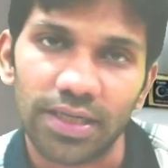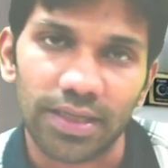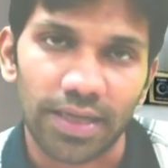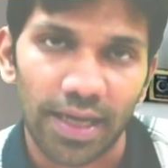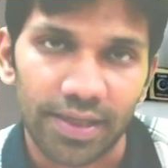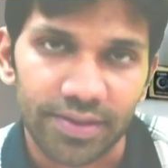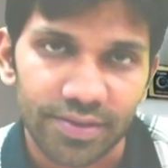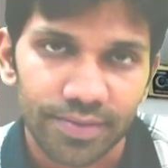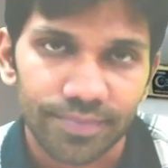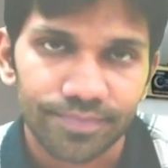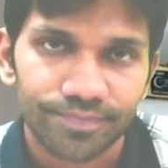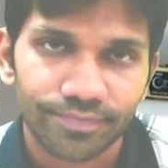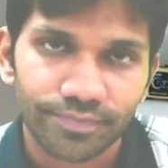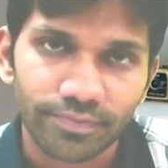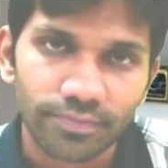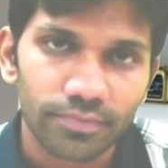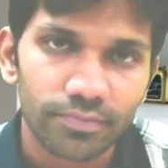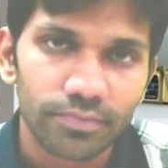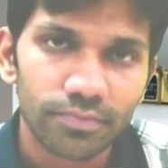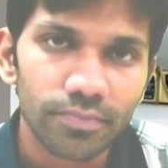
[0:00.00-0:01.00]
class.
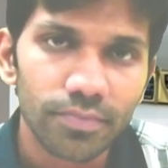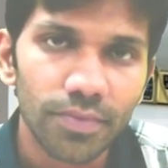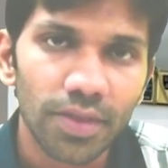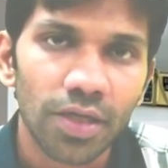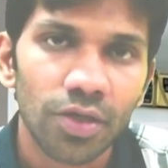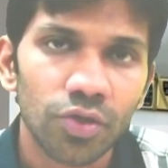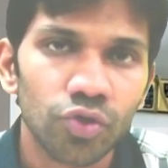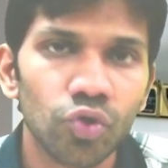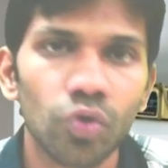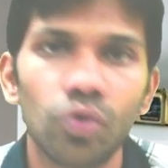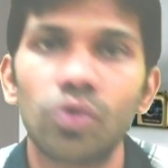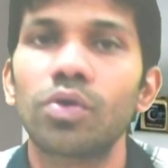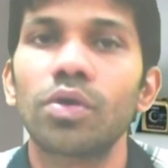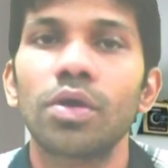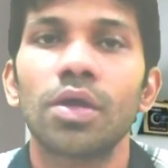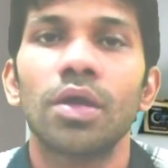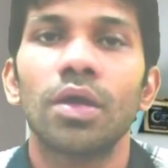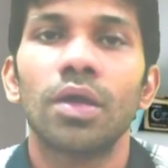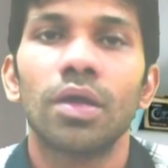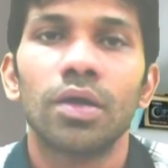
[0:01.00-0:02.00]
So,
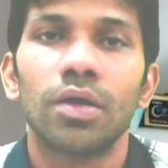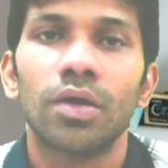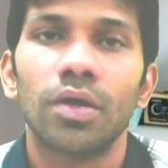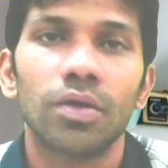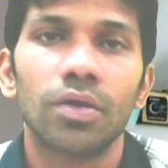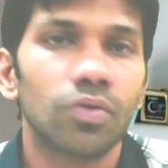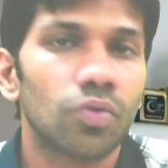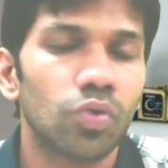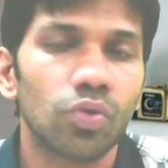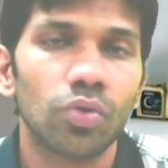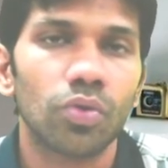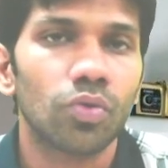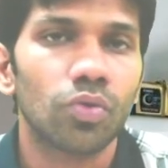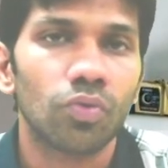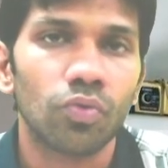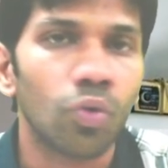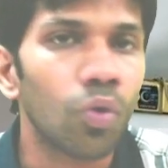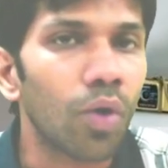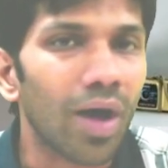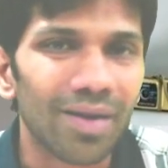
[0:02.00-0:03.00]

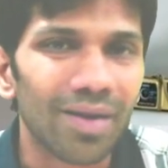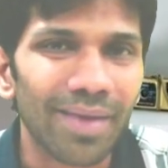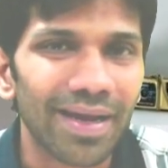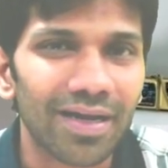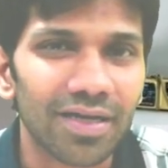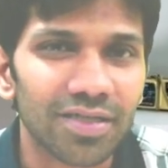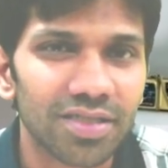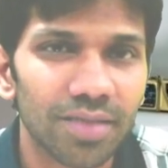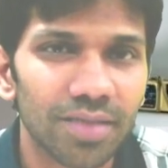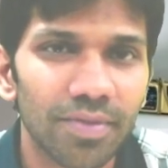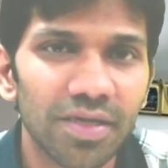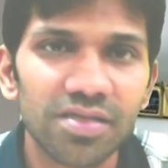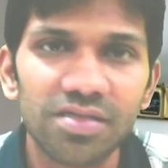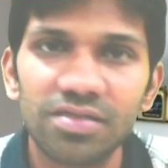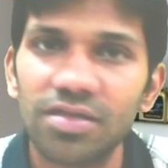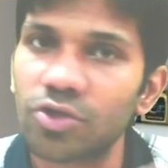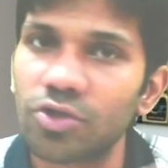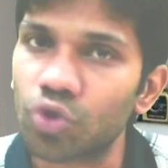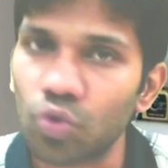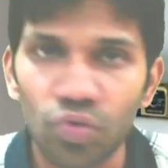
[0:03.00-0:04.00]
who are my customers?
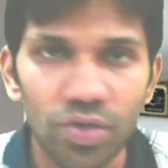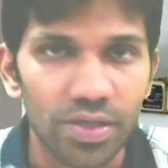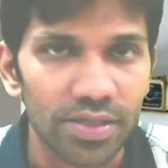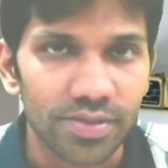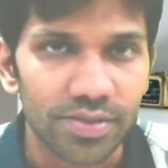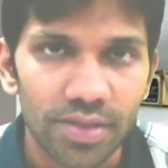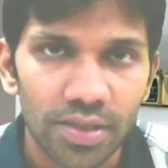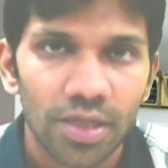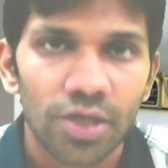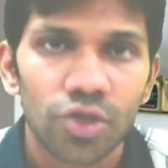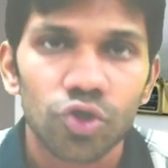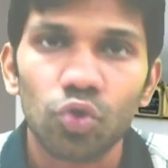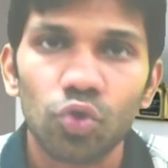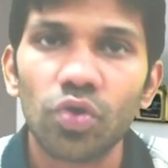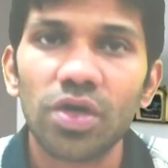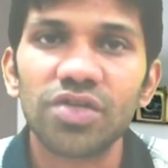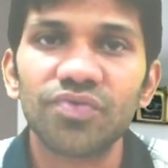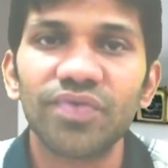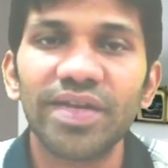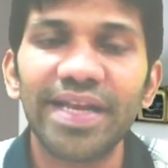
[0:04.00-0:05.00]
The students.
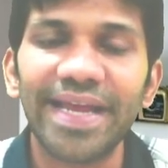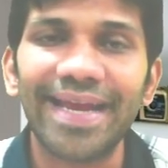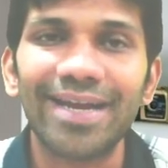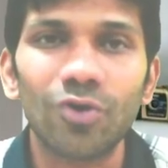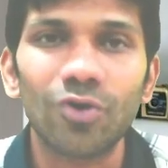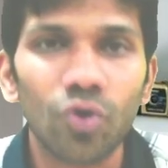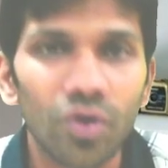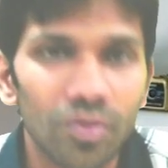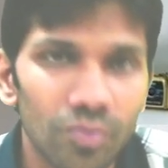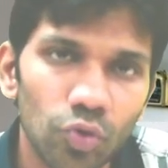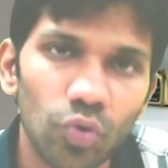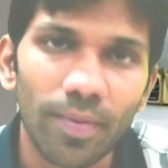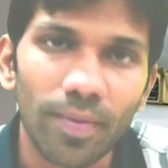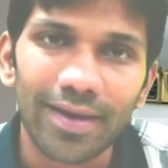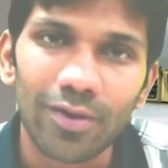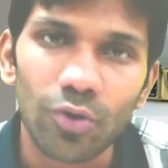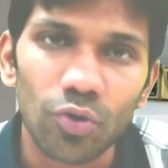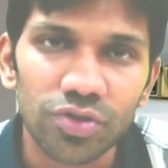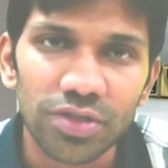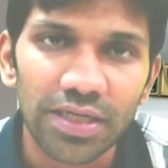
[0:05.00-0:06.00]
Students will enroll to my
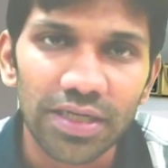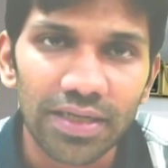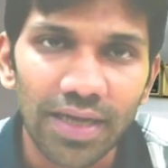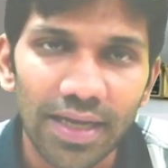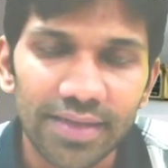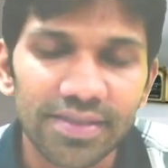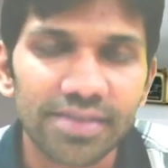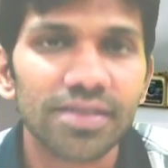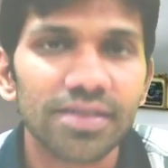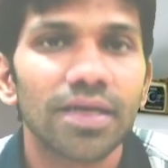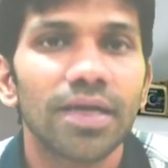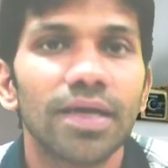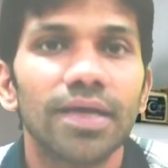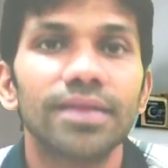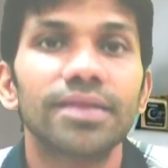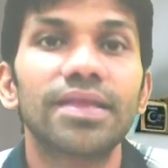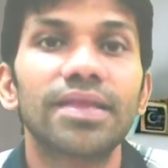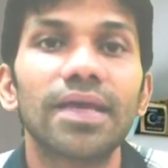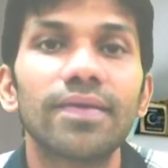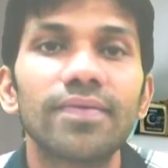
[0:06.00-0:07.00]
coaching classes.
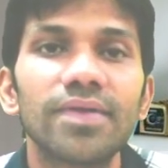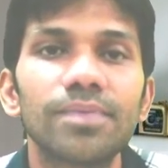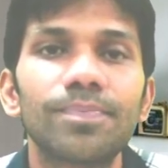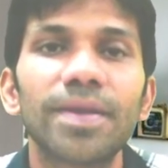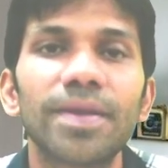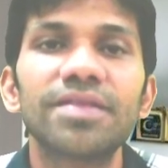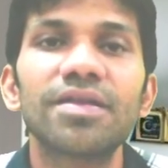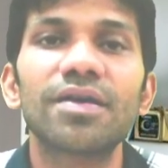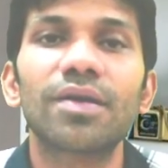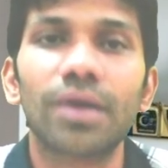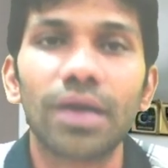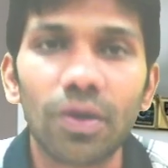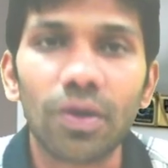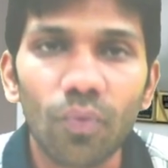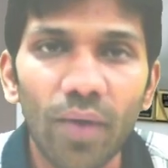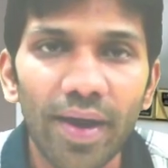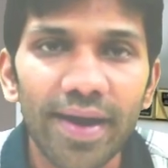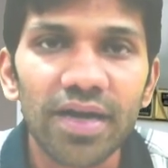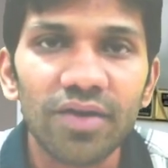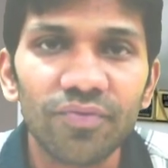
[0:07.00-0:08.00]
They will pay the
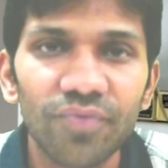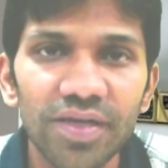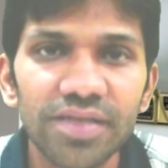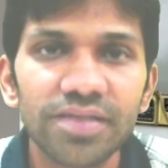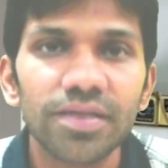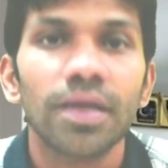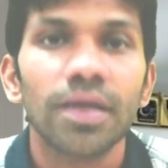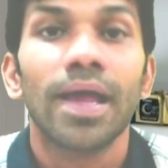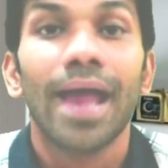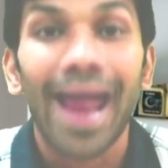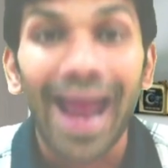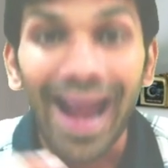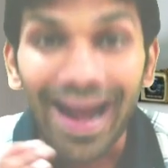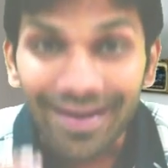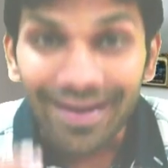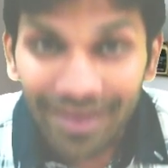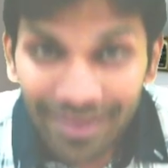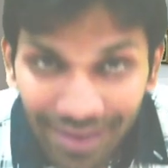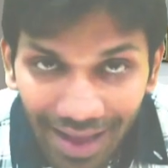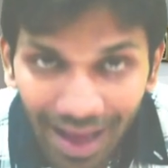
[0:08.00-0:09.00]
required fees,
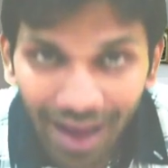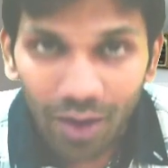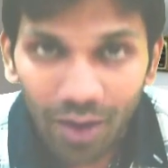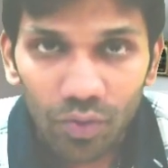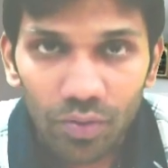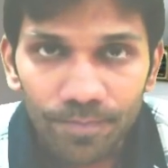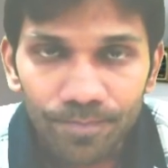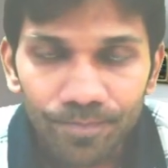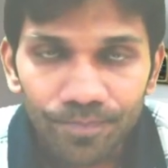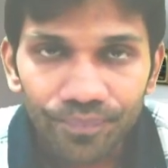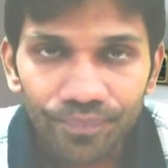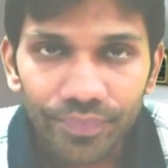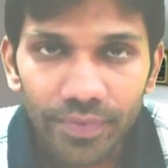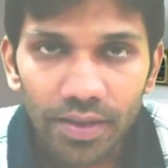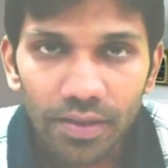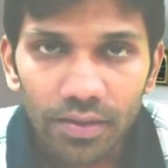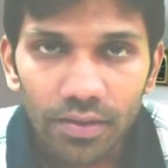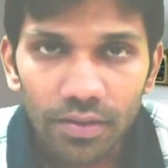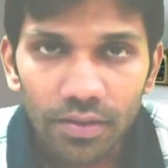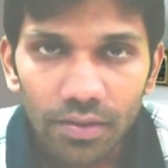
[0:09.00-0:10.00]
and now
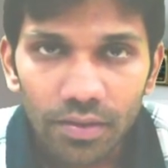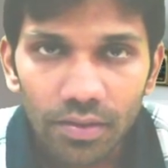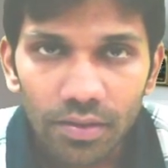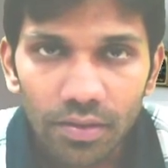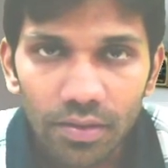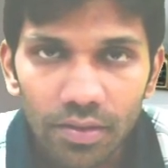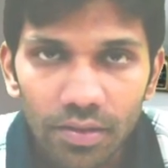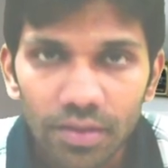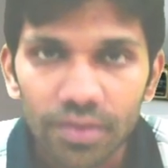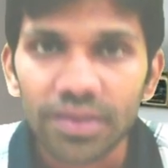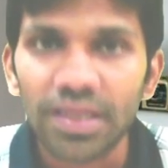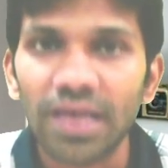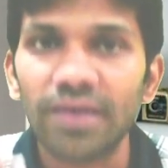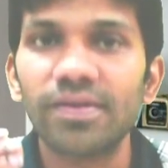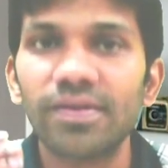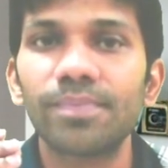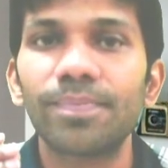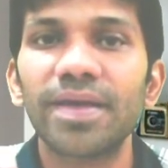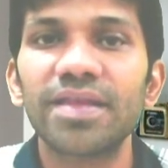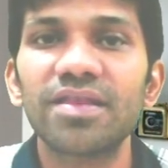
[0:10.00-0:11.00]
they
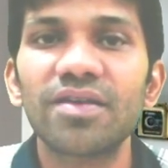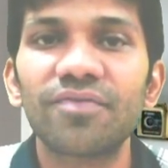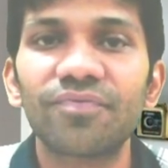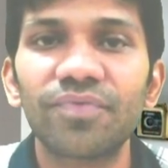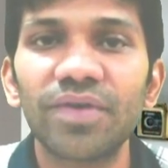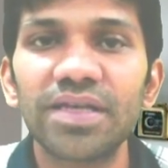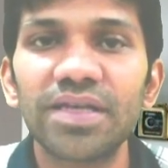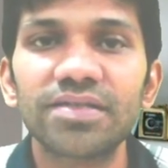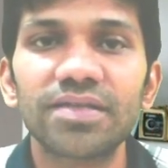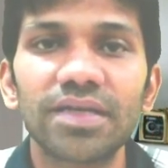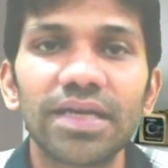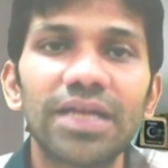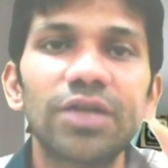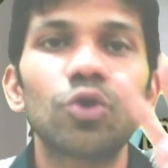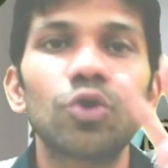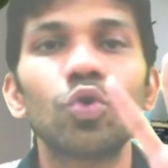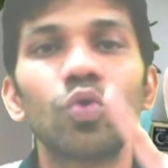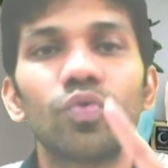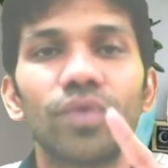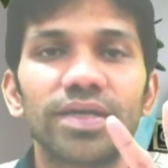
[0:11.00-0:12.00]
will pay the fees in
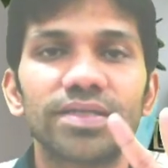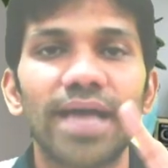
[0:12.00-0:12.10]
two ways.